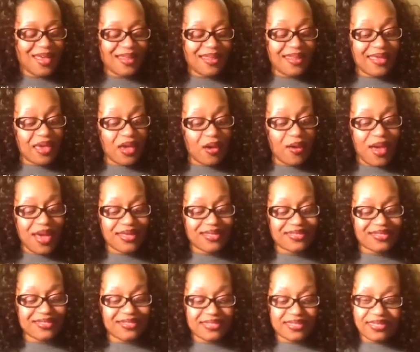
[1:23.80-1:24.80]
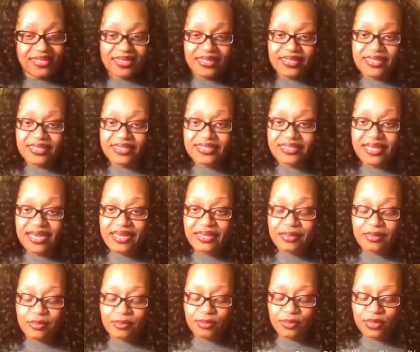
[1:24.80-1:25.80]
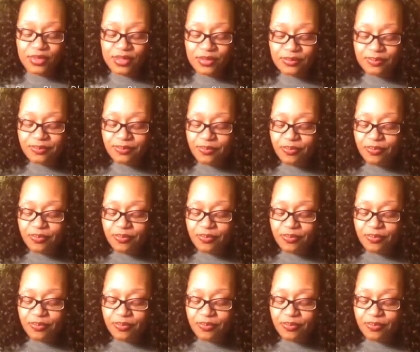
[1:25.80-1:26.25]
Now, I did get these items